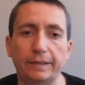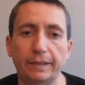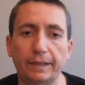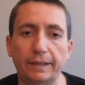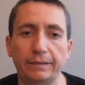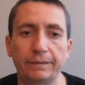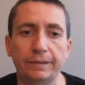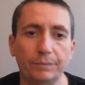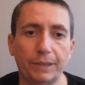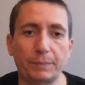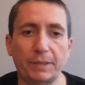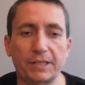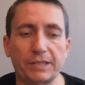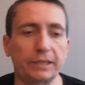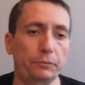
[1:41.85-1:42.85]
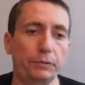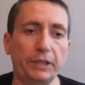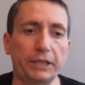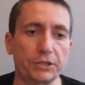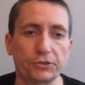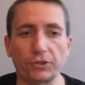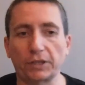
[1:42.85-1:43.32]
And then like basically
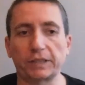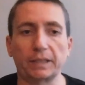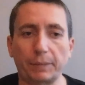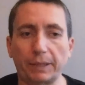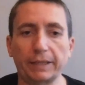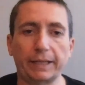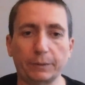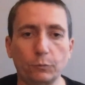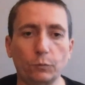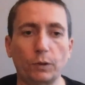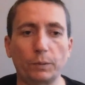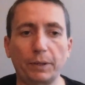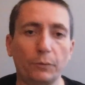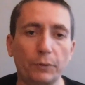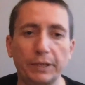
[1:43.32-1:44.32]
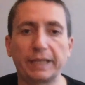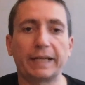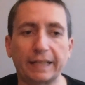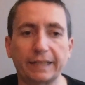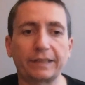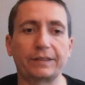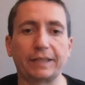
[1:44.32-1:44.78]
reconstruct it by like one by one
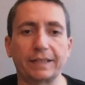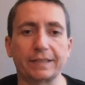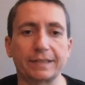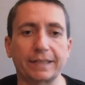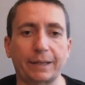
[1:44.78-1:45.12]
hitting the things.